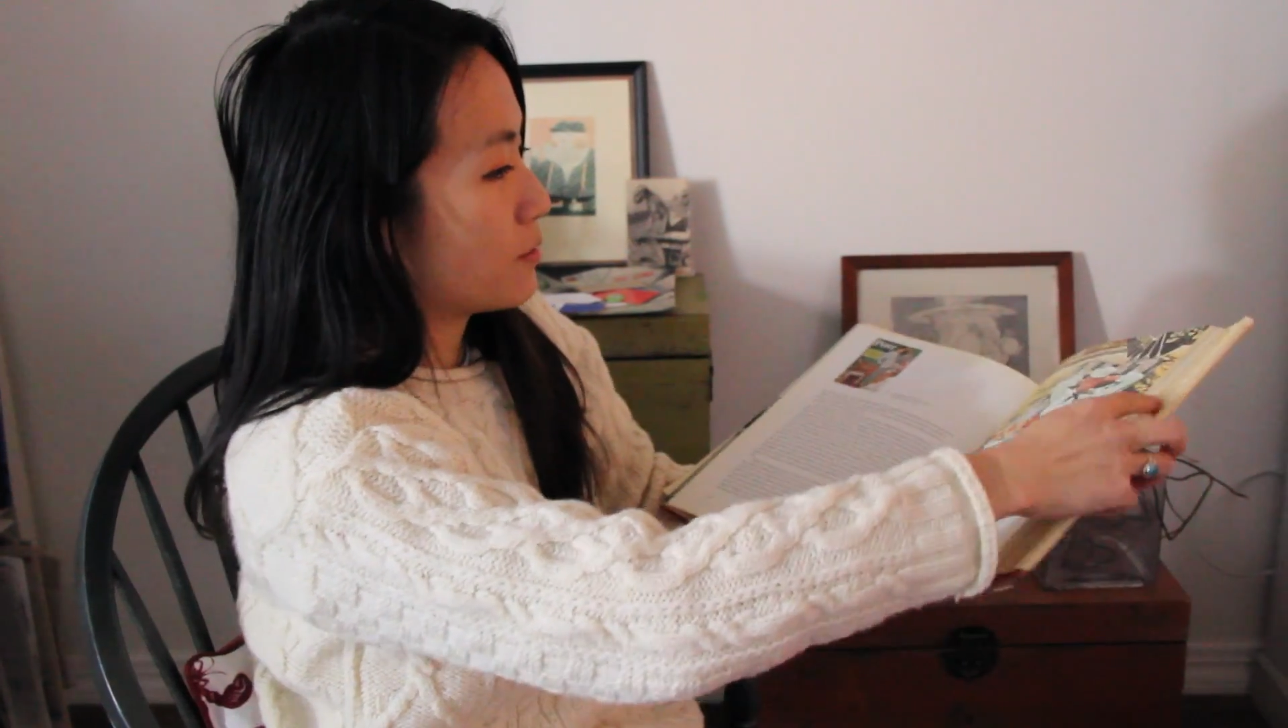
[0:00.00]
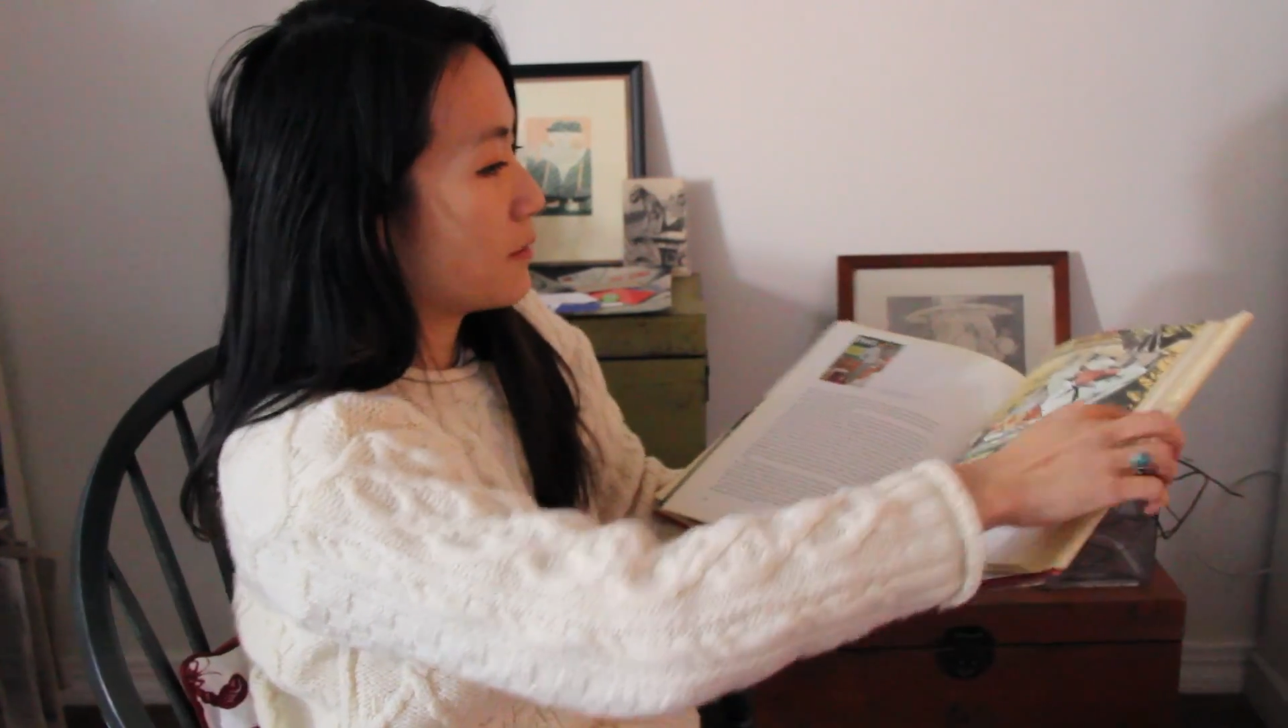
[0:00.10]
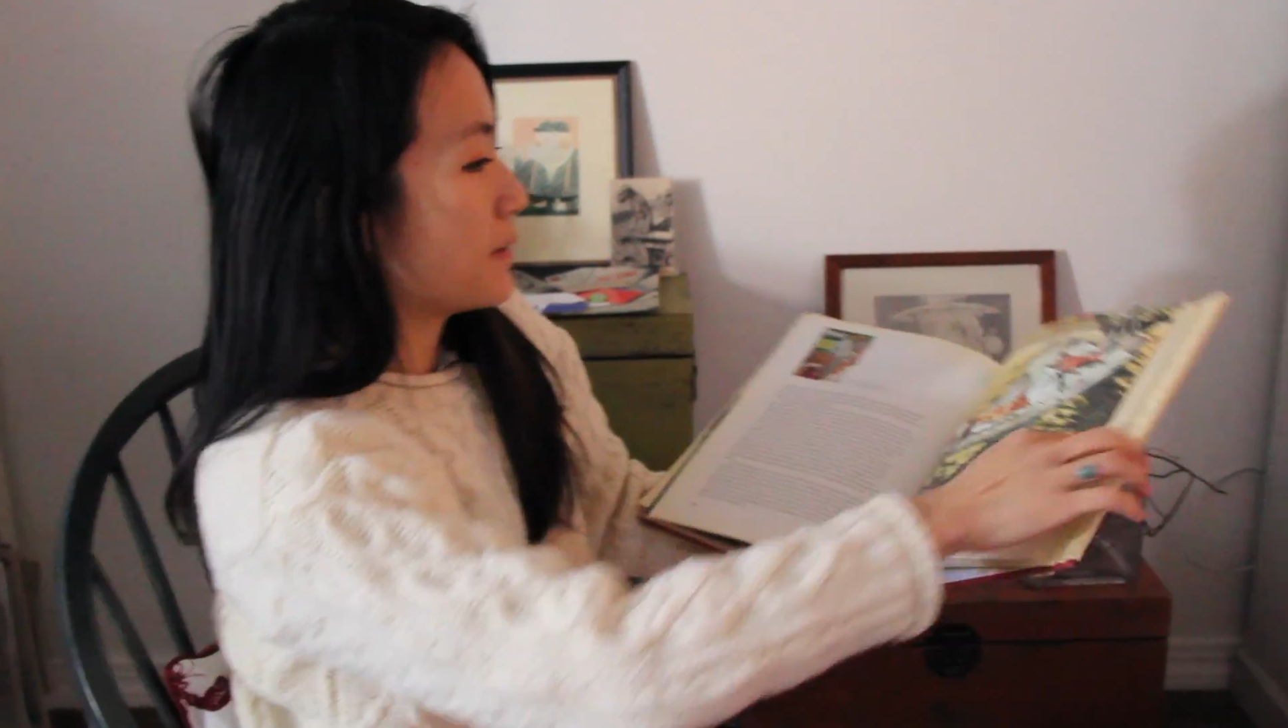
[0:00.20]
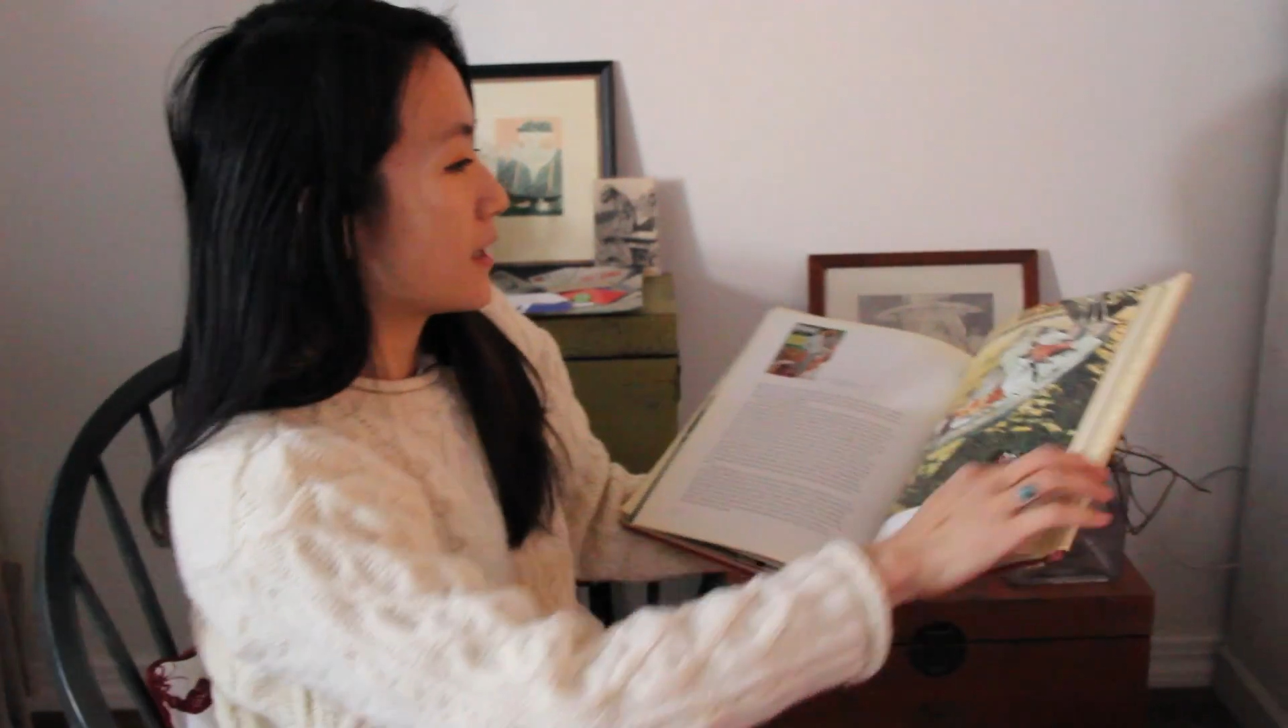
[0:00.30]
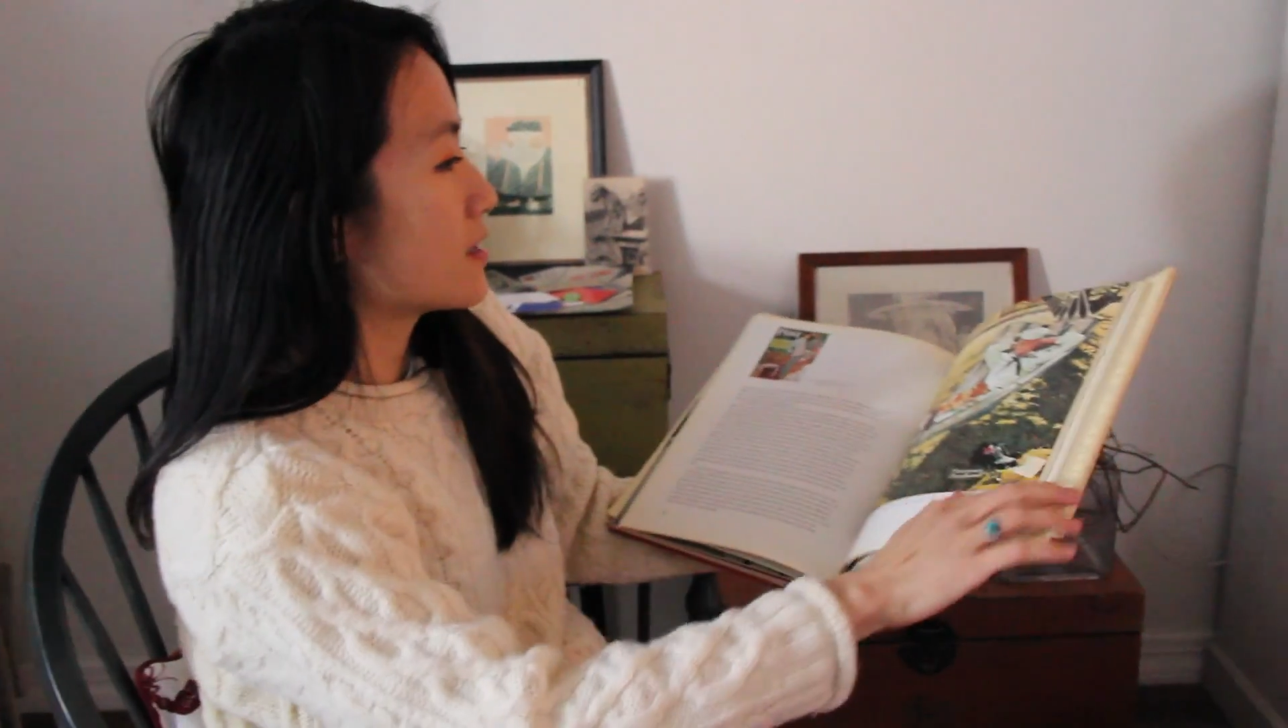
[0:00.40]

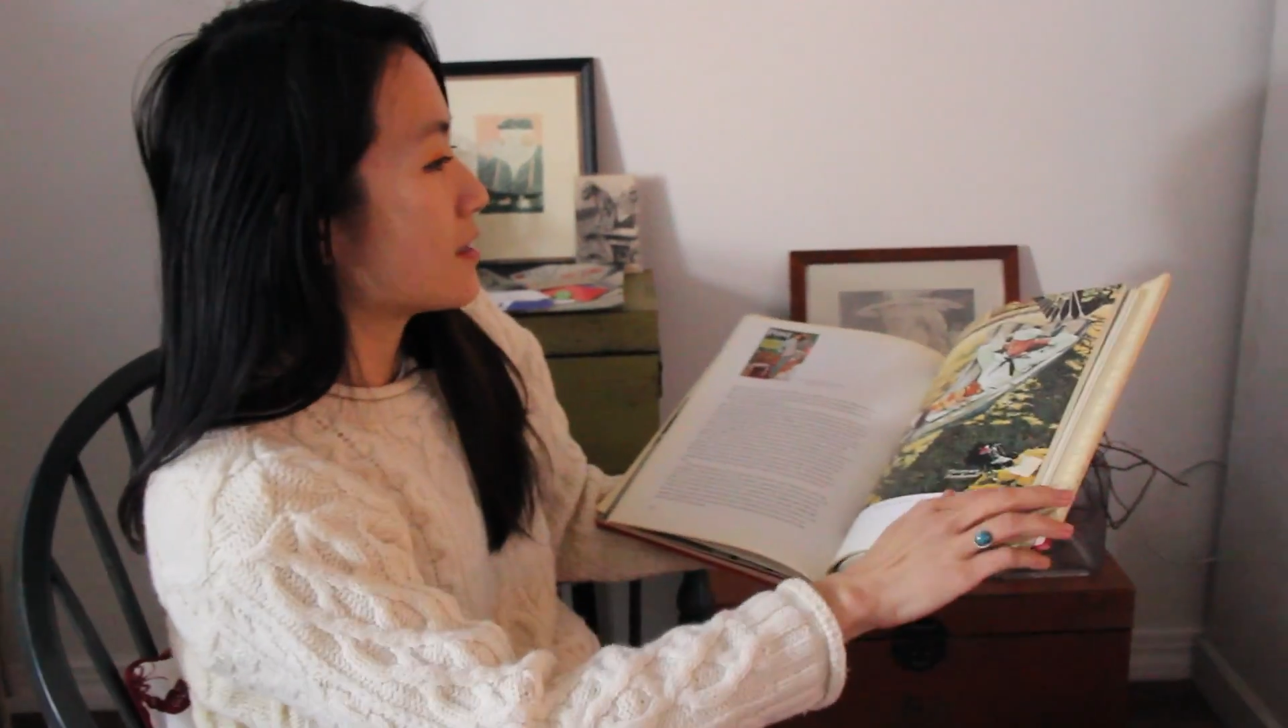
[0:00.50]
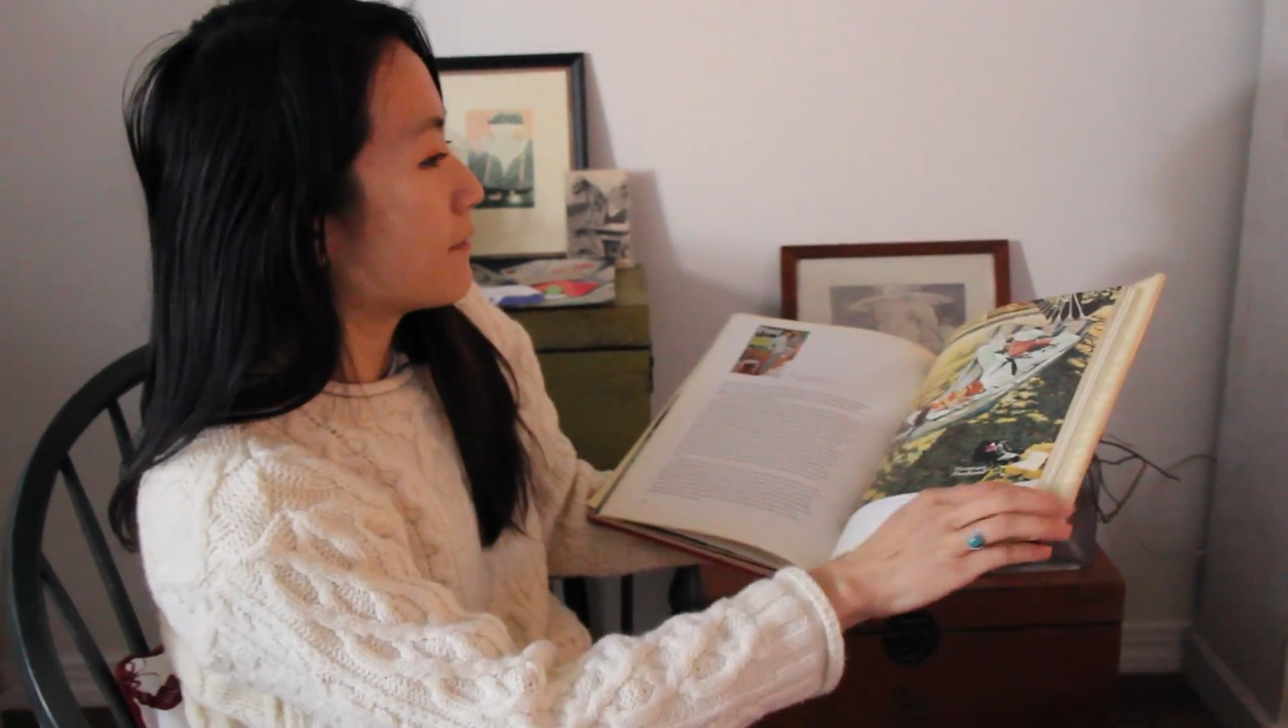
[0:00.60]
work because